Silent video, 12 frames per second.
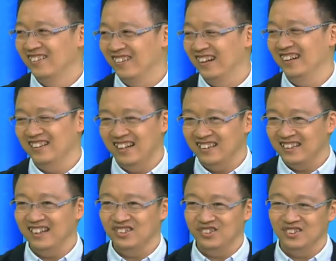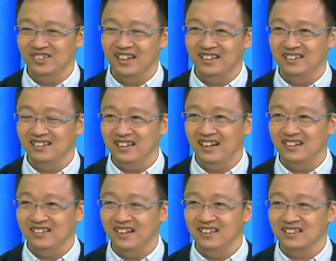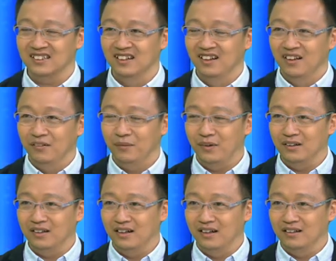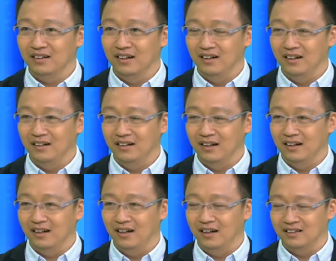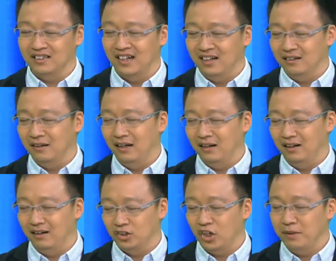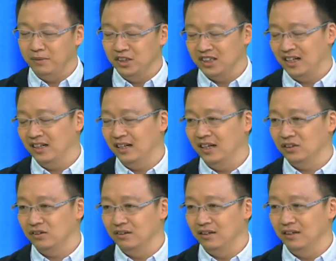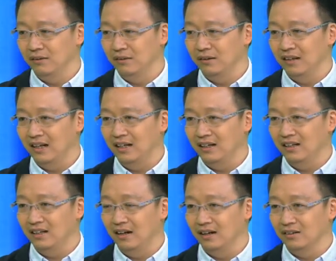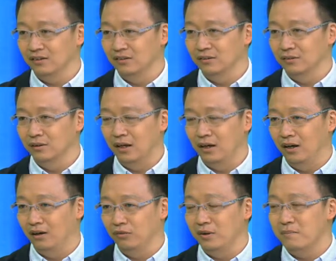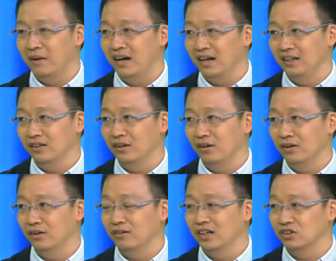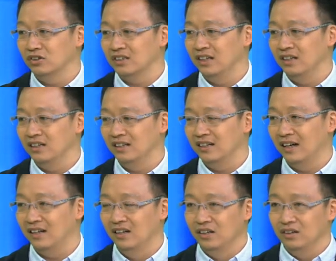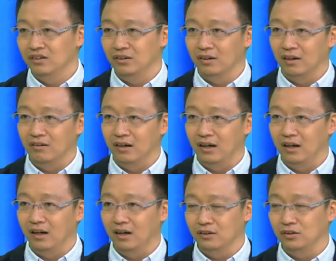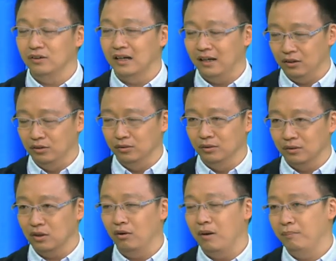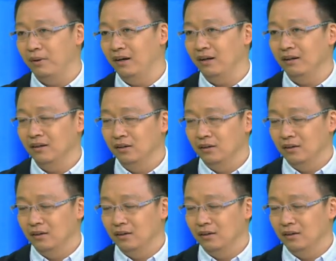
Right, that's true. And that is what Chairman Zhang actually would like to remind the Hong Kong legislator that, you know, you got to cooperate